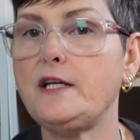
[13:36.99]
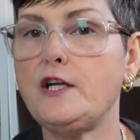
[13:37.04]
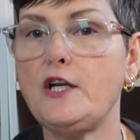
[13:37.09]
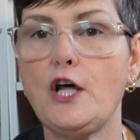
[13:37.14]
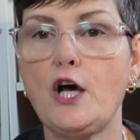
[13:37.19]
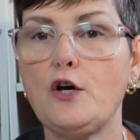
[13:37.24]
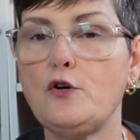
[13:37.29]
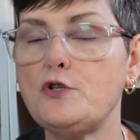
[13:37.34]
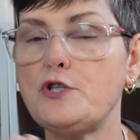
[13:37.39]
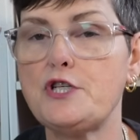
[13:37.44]

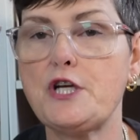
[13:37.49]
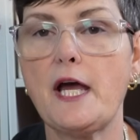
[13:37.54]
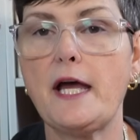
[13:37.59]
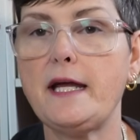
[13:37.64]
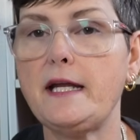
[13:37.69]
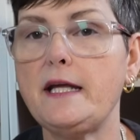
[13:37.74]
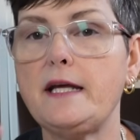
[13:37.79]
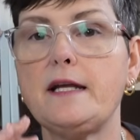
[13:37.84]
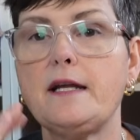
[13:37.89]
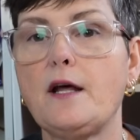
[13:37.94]
no
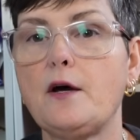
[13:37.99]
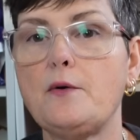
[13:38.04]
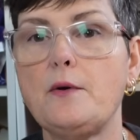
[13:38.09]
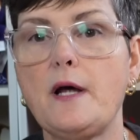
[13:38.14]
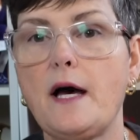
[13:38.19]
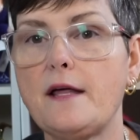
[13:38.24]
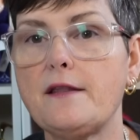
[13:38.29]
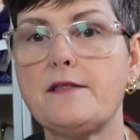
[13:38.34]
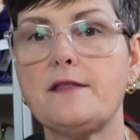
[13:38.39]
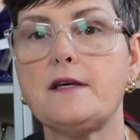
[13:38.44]
shading, no
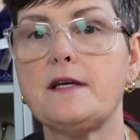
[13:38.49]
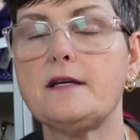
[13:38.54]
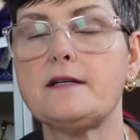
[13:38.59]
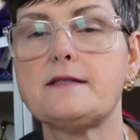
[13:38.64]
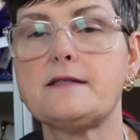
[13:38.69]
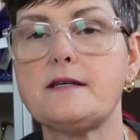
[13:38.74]
nothing.